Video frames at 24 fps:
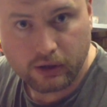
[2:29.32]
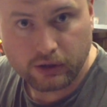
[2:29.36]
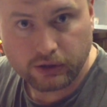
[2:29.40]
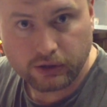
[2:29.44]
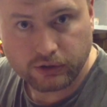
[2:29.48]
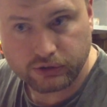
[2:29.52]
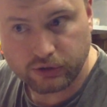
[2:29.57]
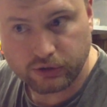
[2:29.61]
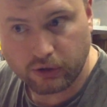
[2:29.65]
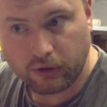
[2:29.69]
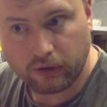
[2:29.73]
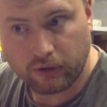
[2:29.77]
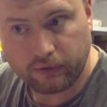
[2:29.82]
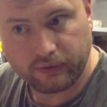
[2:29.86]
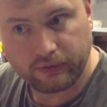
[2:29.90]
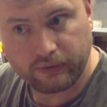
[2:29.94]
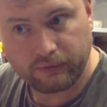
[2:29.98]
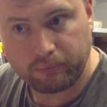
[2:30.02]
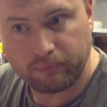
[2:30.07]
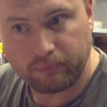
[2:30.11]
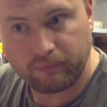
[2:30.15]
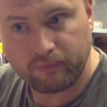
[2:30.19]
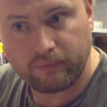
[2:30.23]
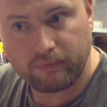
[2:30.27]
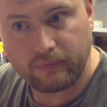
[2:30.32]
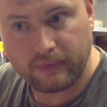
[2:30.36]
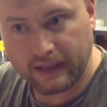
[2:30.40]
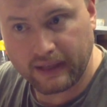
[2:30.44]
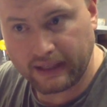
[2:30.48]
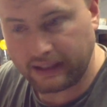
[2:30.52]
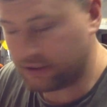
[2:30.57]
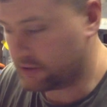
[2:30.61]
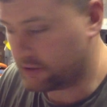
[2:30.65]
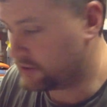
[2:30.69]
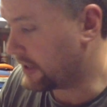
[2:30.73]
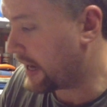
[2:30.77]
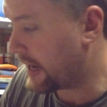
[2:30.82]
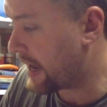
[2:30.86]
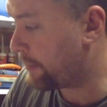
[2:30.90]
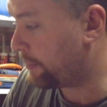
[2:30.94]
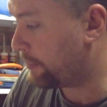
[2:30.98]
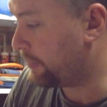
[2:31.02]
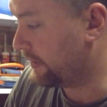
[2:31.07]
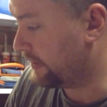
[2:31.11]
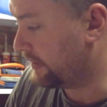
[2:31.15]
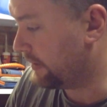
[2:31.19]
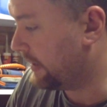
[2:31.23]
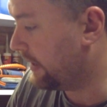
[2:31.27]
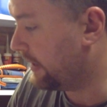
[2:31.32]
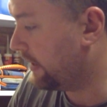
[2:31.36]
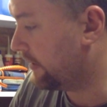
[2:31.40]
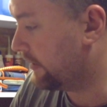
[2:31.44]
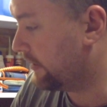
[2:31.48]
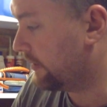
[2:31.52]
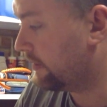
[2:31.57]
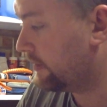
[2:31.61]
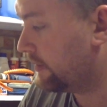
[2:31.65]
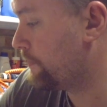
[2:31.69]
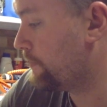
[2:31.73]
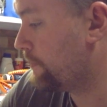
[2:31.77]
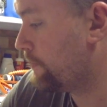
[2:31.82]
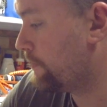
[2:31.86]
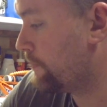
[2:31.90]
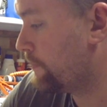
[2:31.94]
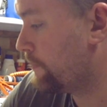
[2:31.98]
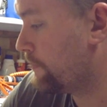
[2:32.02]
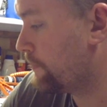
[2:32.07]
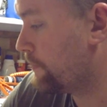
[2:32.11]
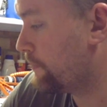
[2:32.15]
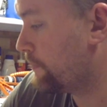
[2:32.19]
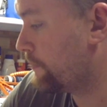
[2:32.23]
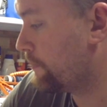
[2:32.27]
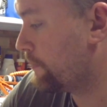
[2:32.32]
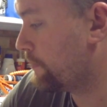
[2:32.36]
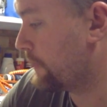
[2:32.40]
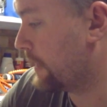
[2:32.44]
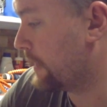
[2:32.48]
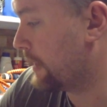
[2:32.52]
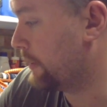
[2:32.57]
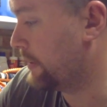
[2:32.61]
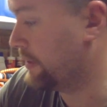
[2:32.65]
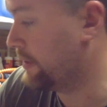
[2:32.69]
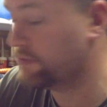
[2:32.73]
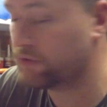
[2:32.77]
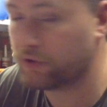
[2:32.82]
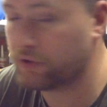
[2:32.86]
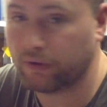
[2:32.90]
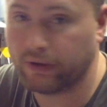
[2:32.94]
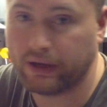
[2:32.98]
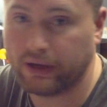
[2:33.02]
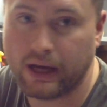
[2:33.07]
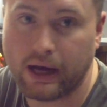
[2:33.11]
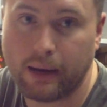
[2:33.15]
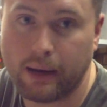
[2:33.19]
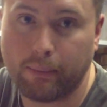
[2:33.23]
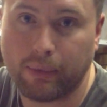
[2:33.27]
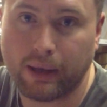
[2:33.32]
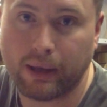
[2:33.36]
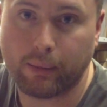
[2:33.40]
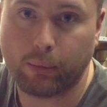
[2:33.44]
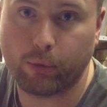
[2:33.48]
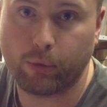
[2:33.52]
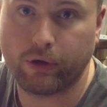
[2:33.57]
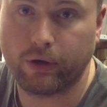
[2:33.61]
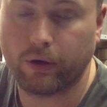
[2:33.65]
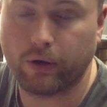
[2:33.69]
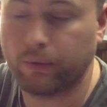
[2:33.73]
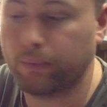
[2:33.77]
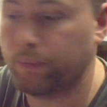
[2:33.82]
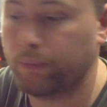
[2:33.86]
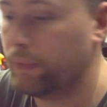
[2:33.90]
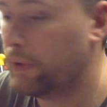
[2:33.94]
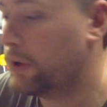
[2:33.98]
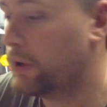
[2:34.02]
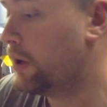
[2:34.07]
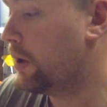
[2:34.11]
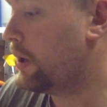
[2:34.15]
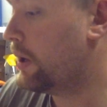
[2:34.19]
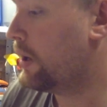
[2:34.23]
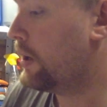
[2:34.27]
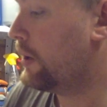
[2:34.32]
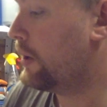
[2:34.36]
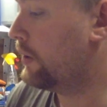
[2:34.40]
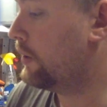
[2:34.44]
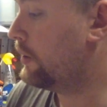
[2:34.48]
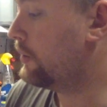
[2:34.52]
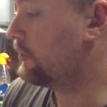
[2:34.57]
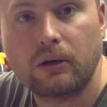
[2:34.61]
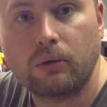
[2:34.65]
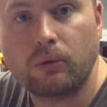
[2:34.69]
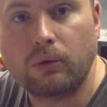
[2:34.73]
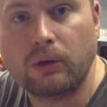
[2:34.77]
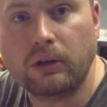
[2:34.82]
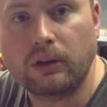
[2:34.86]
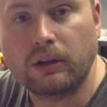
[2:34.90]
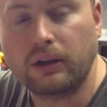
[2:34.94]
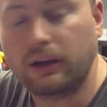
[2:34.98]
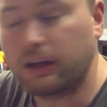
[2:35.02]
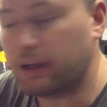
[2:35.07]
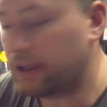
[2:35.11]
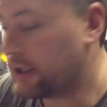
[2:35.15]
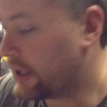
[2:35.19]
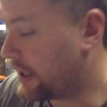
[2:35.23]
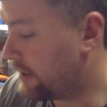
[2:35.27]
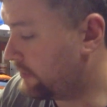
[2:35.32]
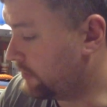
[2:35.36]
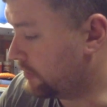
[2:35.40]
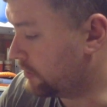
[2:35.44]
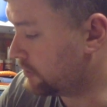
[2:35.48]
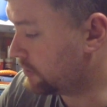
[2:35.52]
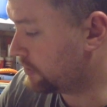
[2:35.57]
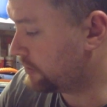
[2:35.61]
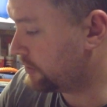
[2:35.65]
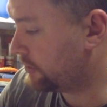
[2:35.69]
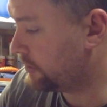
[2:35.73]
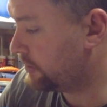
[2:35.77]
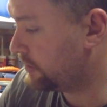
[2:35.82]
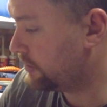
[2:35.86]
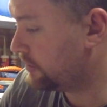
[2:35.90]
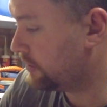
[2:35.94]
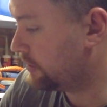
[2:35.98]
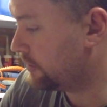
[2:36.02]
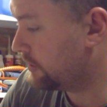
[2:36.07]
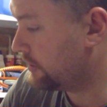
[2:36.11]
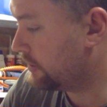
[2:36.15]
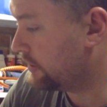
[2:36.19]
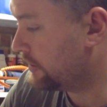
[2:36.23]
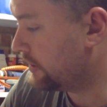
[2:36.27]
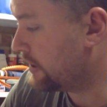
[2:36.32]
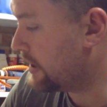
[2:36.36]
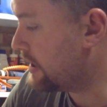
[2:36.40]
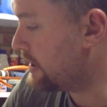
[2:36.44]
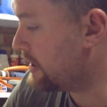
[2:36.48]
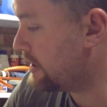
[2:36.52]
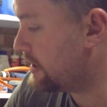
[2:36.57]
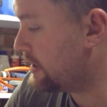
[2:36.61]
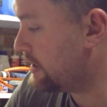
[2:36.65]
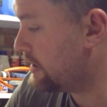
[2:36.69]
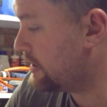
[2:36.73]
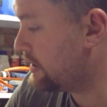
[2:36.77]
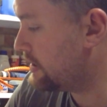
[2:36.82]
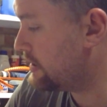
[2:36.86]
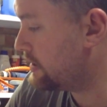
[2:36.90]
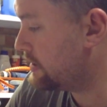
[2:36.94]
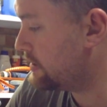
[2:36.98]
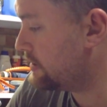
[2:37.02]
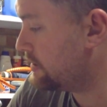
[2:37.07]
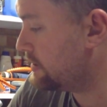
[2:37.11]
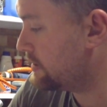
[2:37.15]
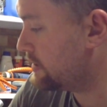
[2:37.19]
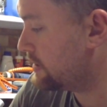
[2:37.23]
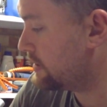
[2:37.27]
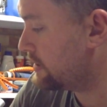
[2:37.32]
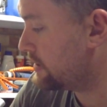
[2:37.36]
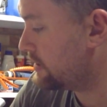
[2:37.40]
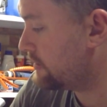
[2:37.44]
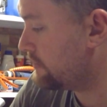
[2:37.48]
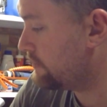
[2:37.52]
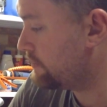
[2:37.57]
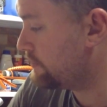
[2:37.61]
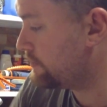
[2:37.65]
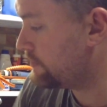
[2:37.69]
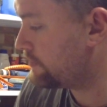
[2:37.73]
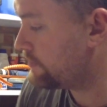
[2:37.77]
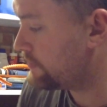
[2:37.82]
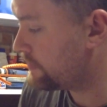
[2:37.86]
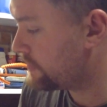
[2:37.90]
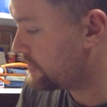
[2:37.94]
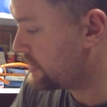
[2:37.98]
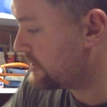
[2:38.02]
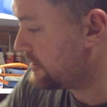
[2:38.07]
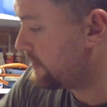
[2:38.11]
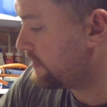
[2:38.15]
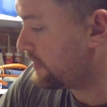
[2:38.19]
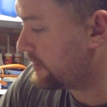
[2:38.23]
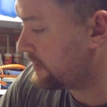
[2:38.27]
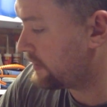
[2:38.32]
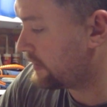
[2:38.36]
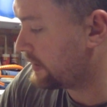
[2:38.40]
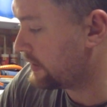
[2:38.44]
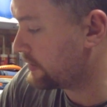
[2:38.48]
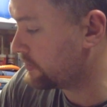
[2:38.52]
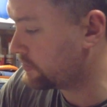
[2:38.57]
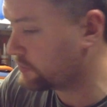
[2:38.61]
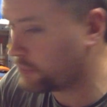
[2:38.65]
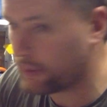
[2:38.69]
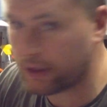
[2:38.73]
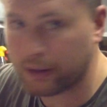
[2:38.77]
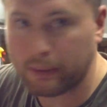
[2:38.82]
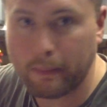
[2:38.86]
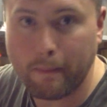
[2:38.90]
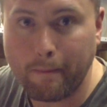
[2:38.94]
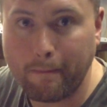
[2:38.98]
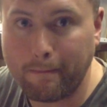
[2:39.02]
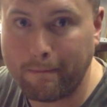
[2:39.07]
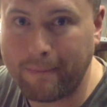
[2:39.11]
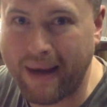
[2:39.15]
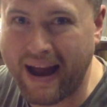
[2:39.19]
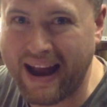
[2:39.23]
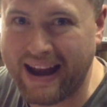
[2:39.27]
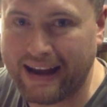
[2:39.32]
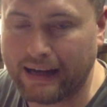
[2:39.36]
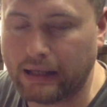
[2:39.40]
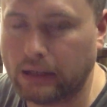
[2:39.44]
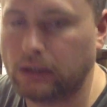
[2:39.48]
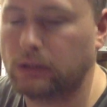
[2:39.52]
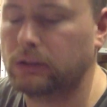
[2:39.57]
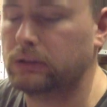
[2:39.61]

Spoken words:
sort of thing to happen in here. Anyway, sorry, I'm blabbering on. We'll have a look and see if anything else went bang.